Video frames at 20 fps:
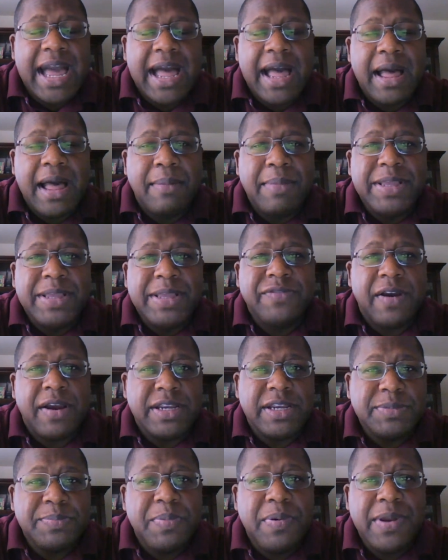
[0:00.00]
as
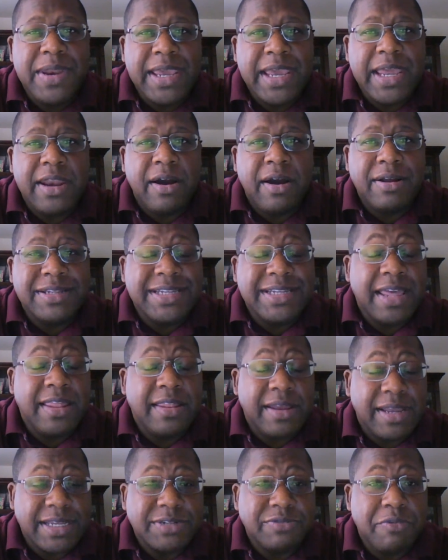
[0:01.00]
far as putting it all
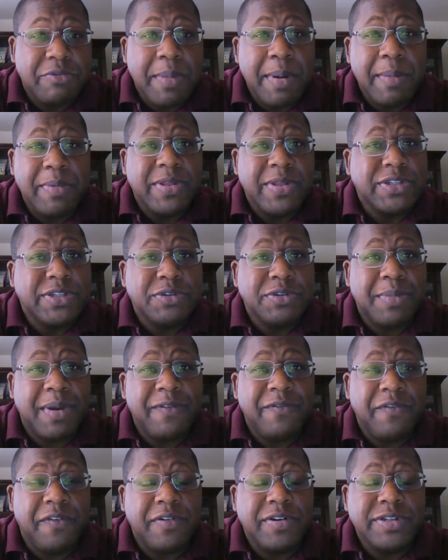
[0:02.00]
together, because remember, this was
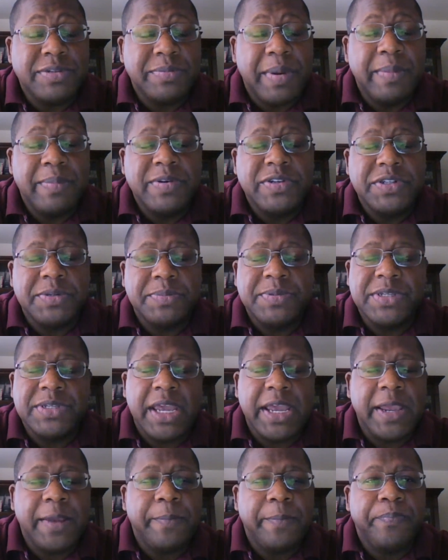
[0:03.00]
my first membership
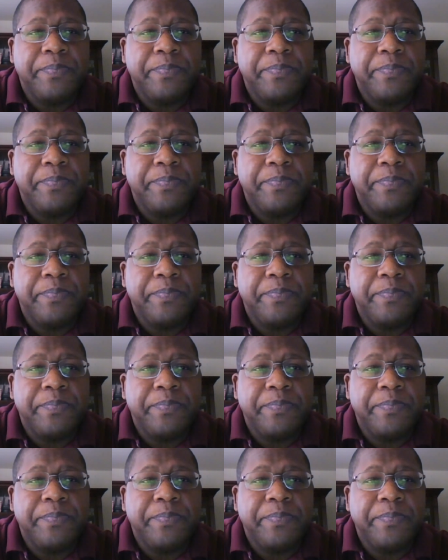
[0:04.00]
site.